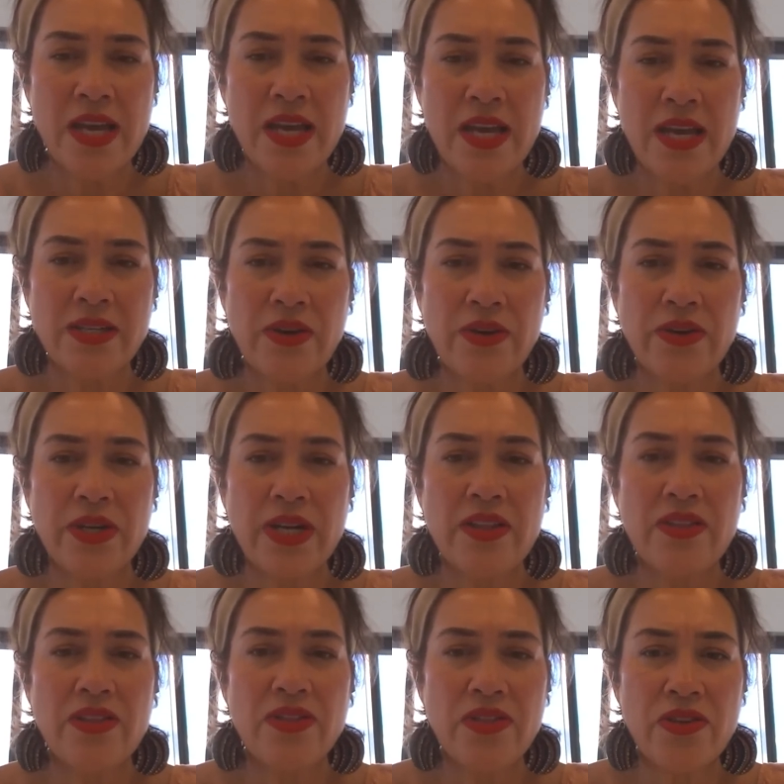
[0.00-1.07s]
and
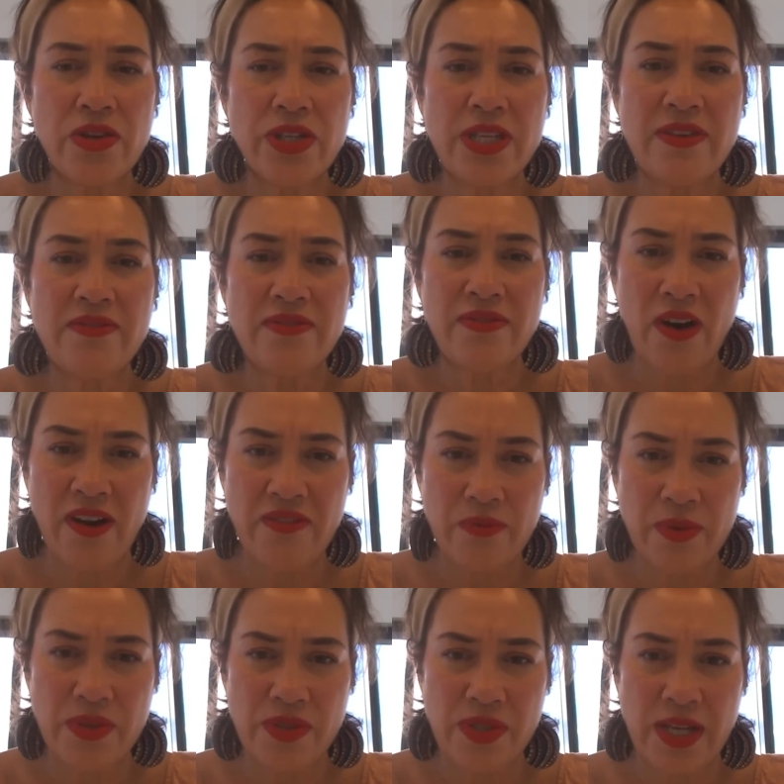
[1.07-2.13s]
only
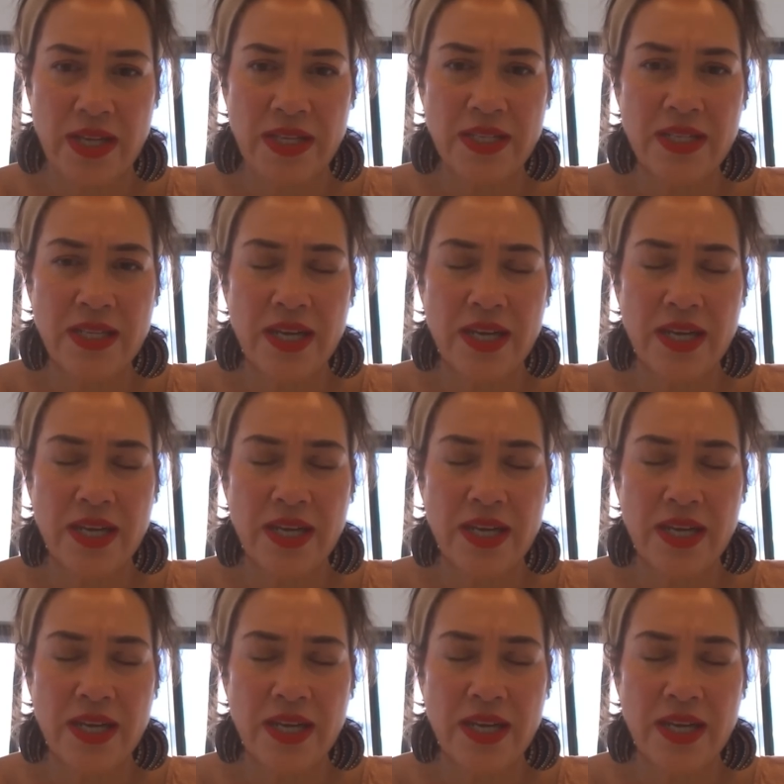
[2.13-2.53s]
35%